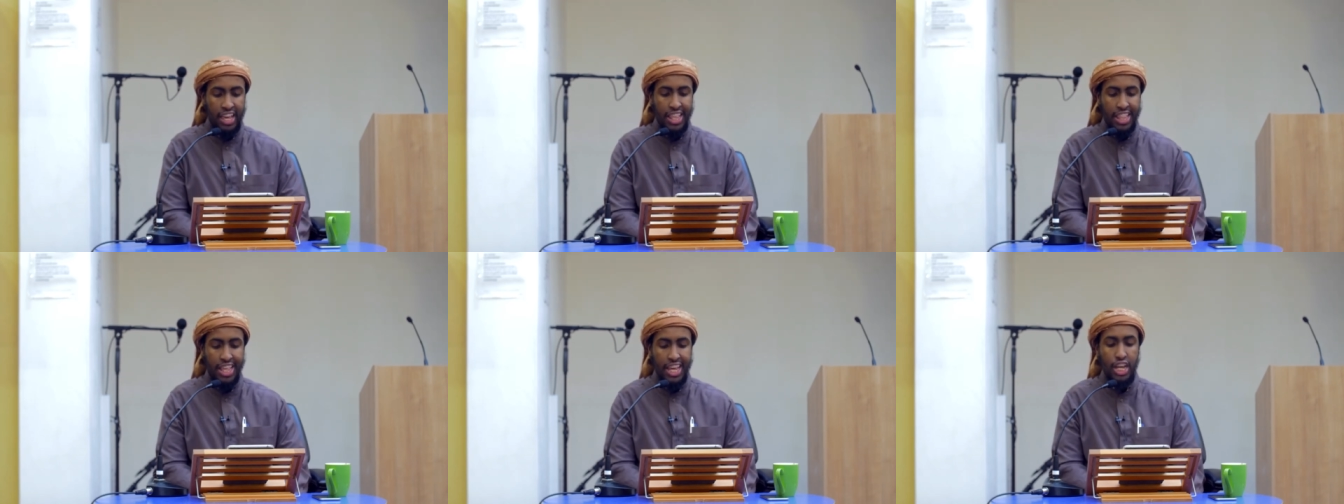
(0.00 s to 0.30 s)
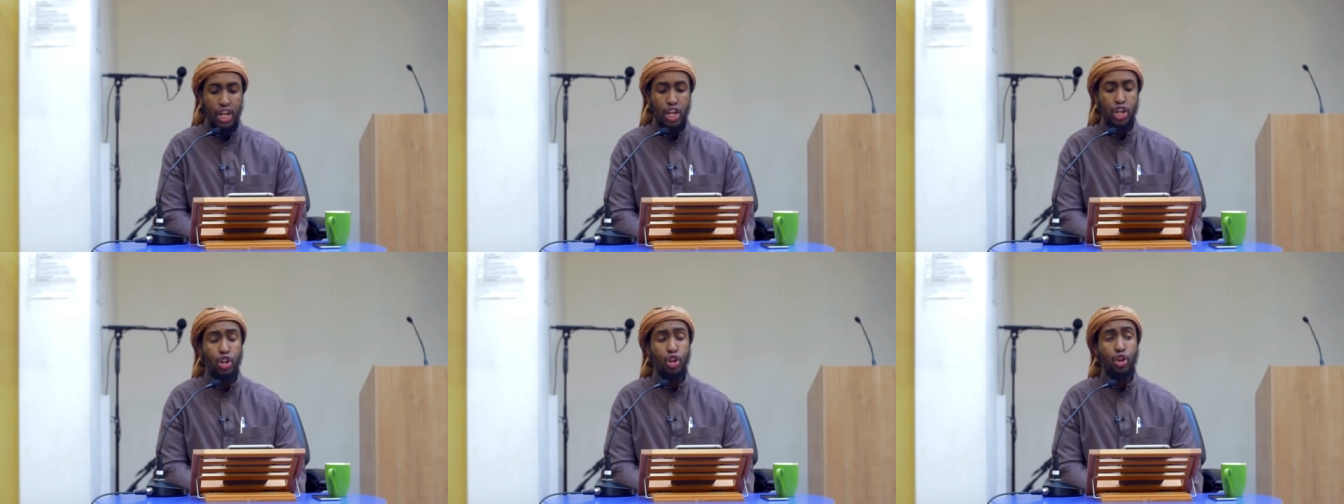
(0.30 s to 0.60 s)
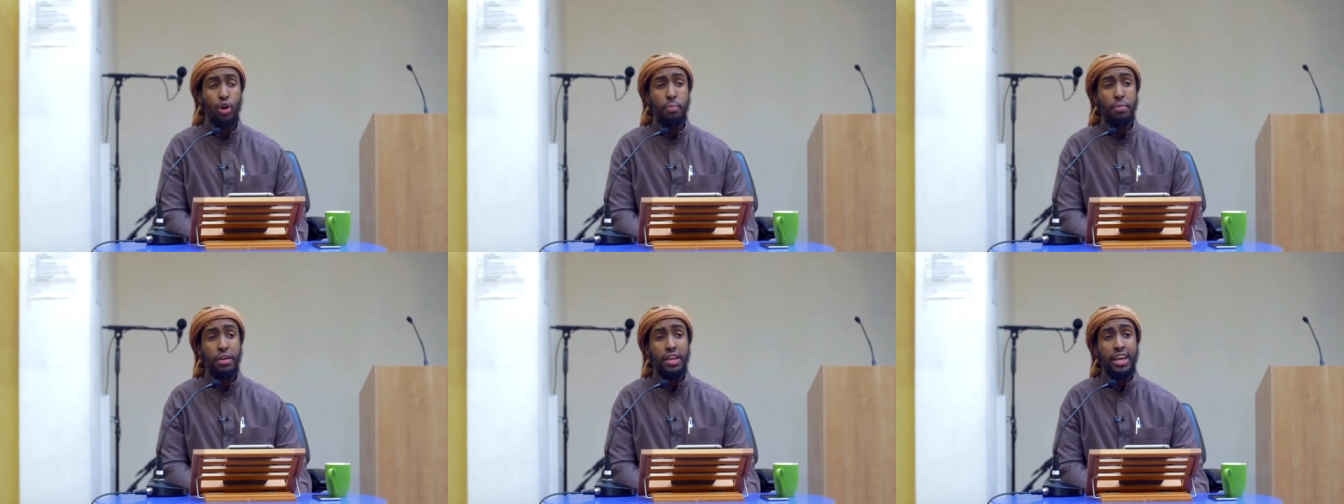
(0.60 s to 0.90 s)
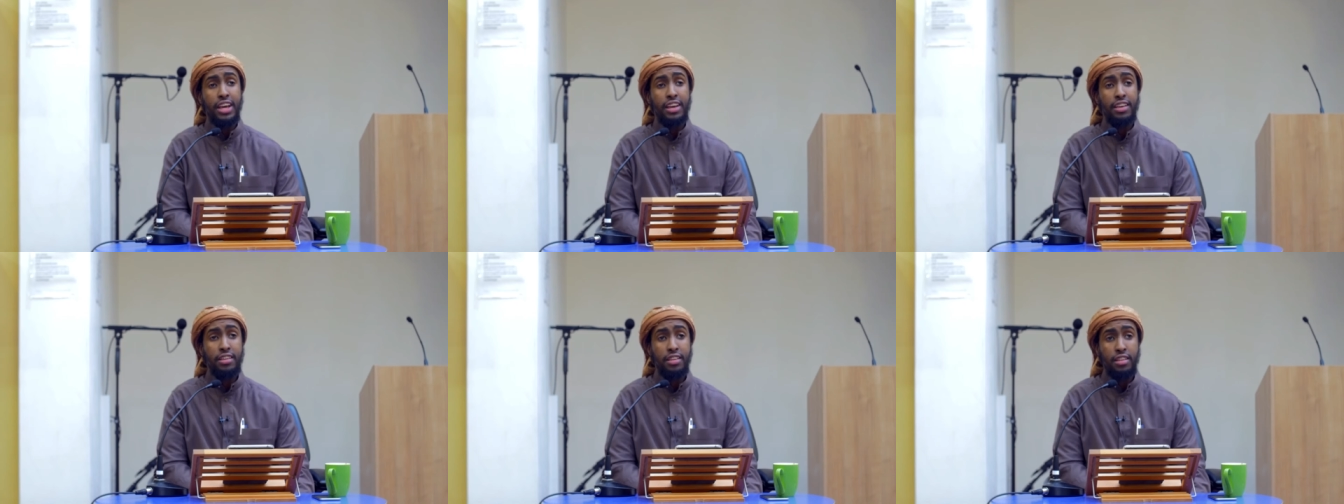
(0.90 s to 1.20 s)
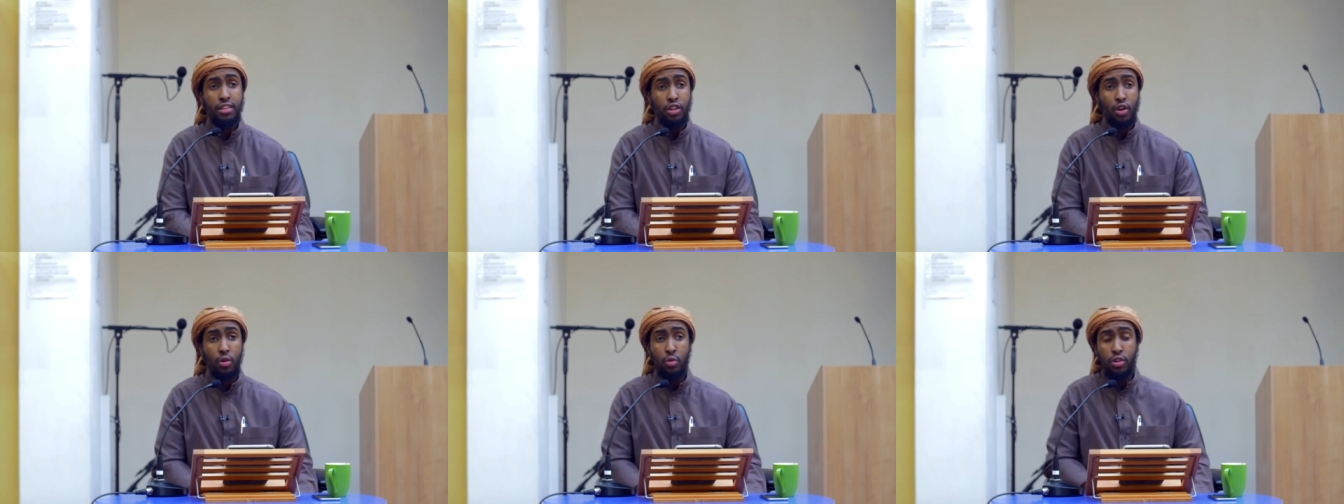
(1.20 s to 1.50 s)
that he should not be,
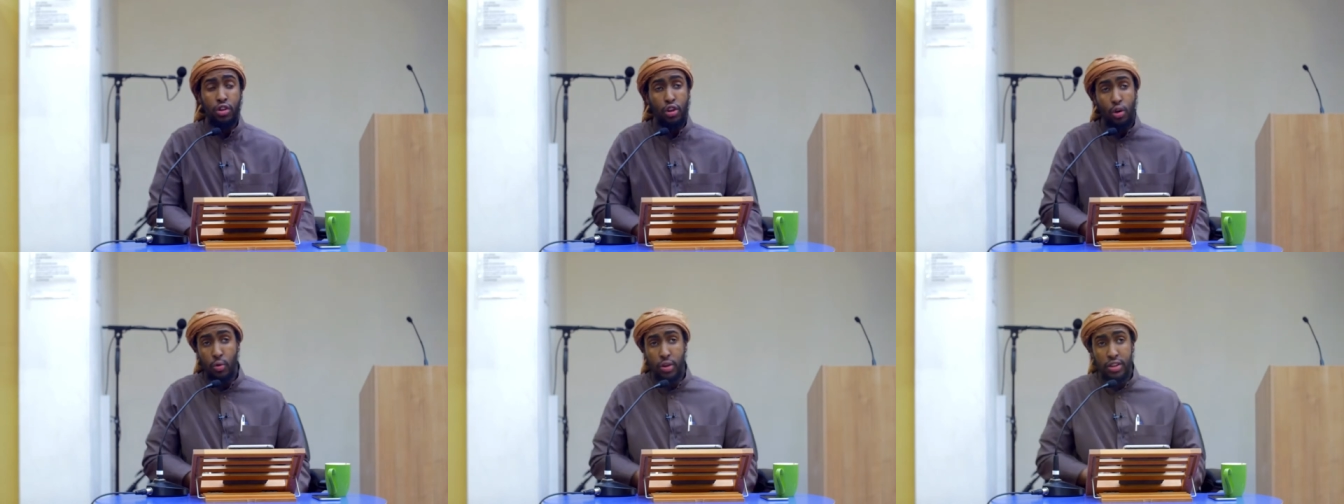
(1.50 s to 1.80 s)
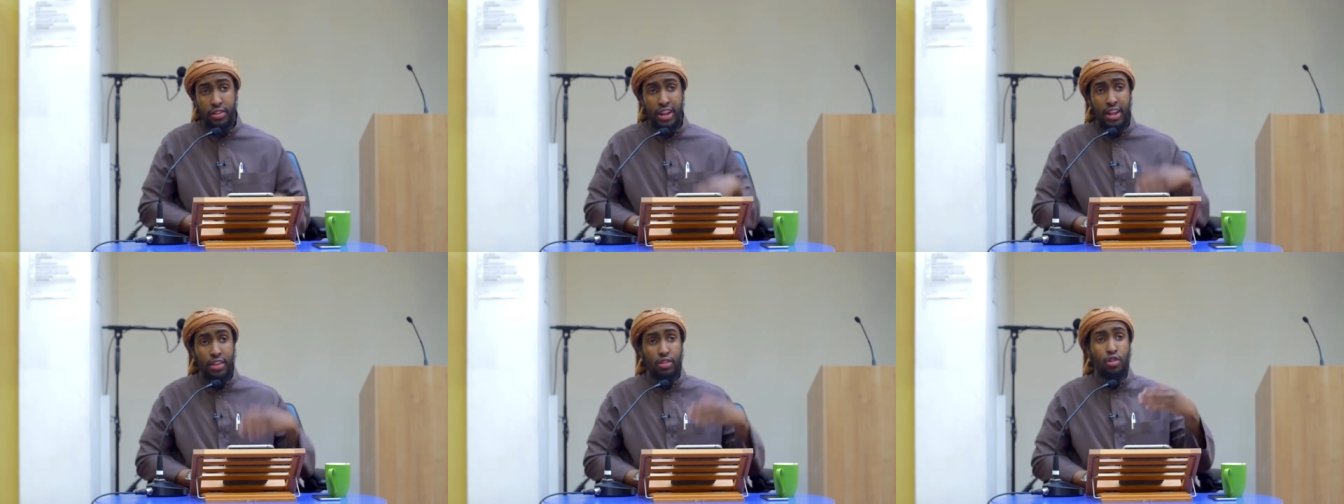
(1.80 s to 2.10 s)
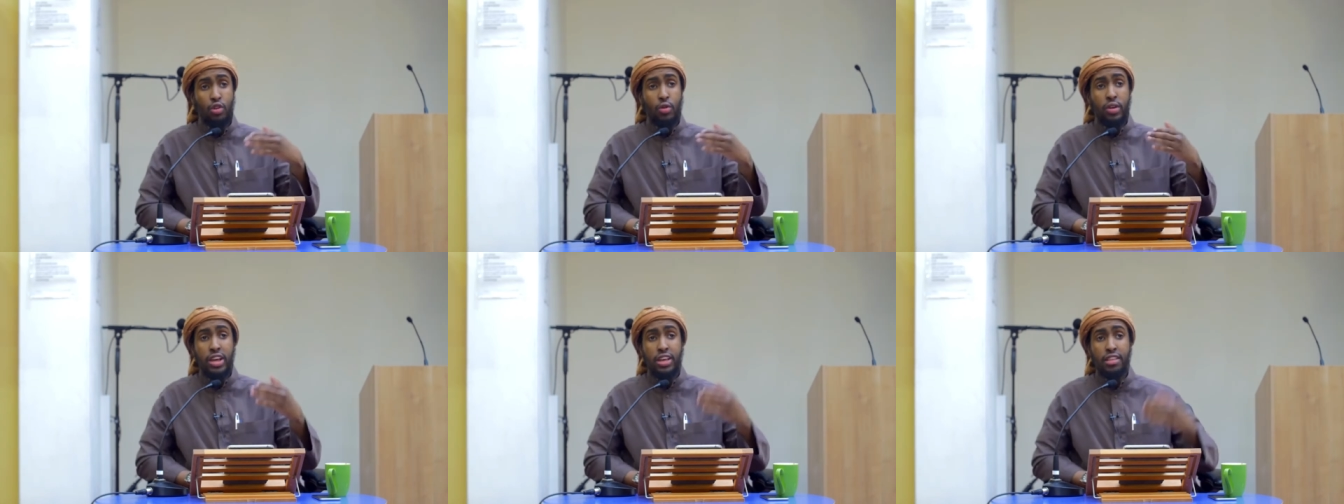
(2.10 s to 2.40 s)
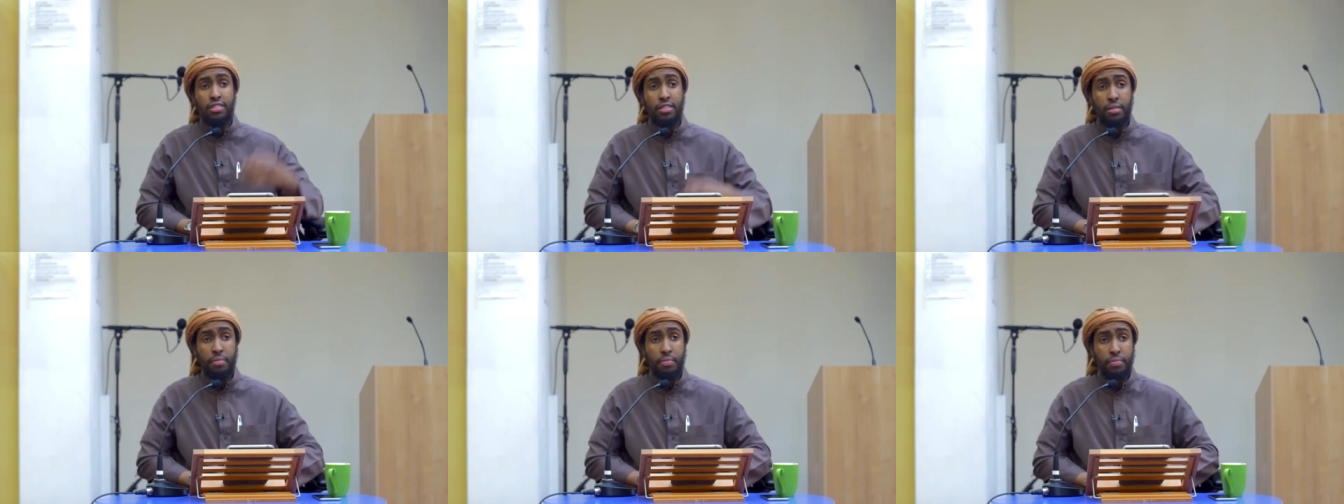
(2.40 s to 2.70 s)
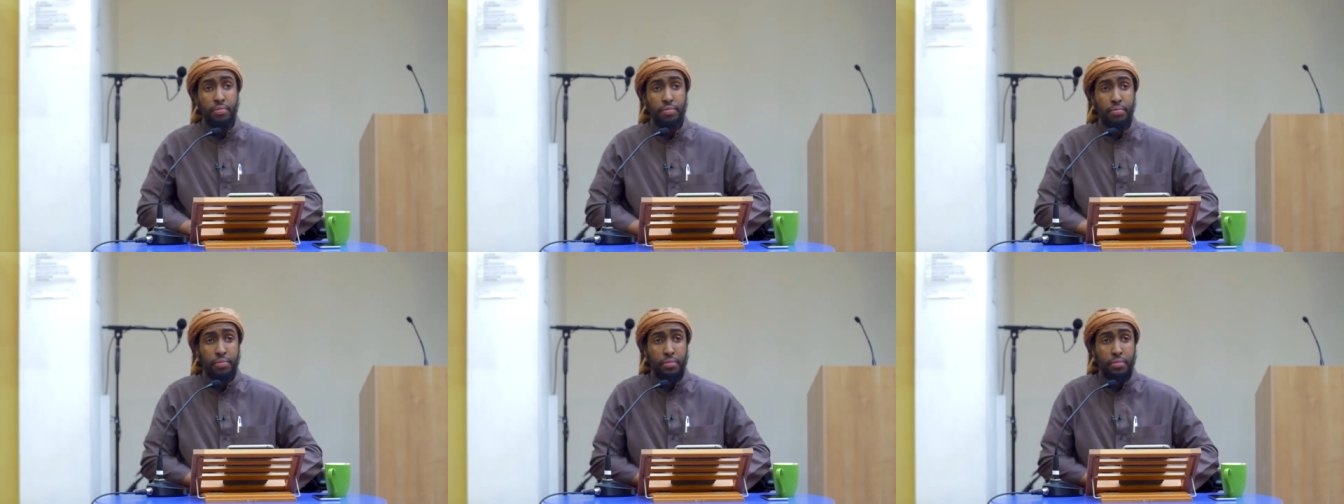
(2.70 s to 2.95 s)
no, no one's allowed to go against him.